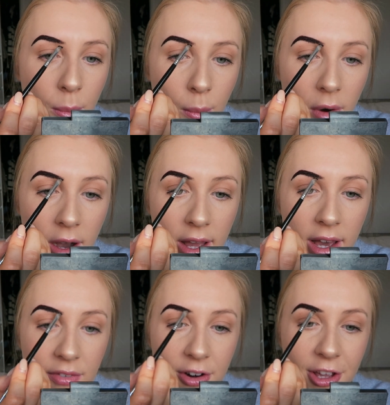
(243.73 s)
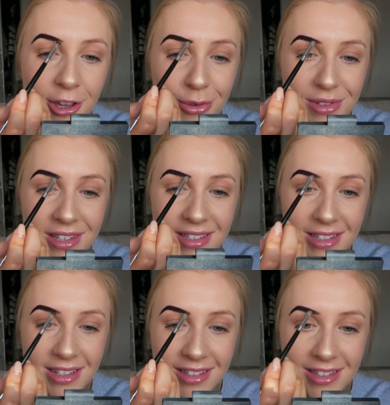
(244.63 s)
why haven't I used it
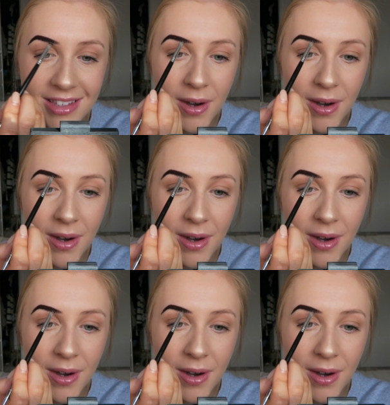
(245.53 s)
since?